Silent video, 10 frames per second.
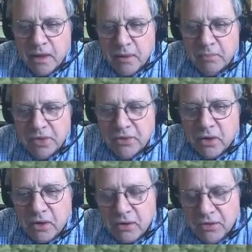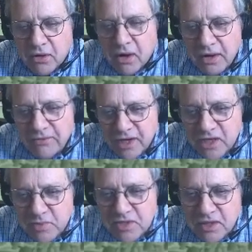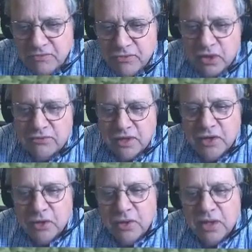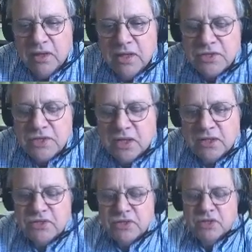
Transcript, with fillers: Uh, but there are there are investments involved in doing this, and